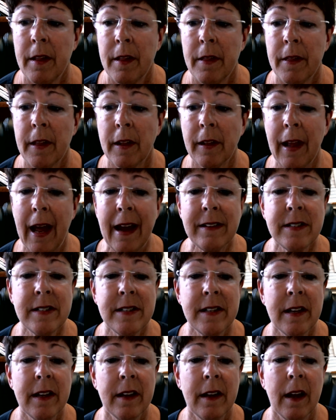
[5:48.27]
The last
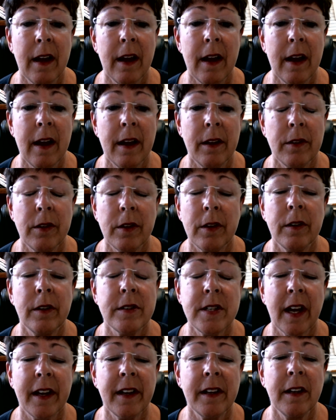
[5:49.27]
thing, the
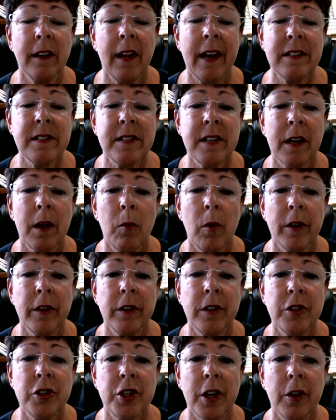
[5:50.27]
second to last thing I wanted
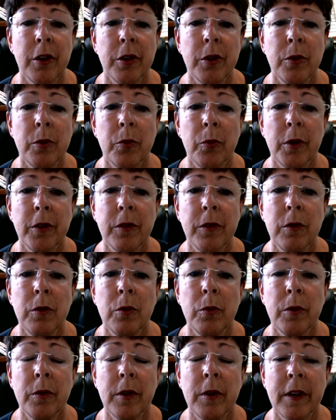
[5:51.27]
to share with
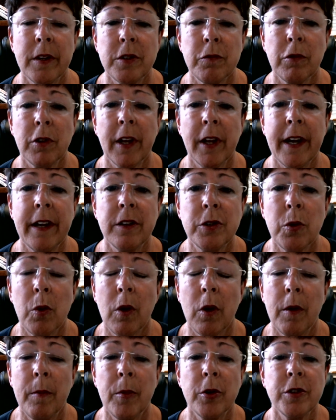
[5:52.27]
you is related to
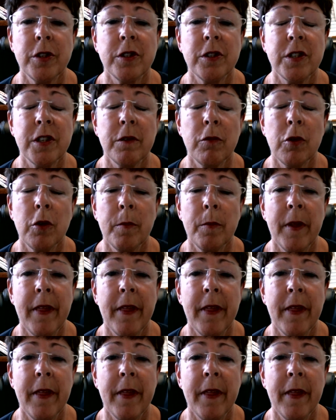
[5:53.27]
our emergency room,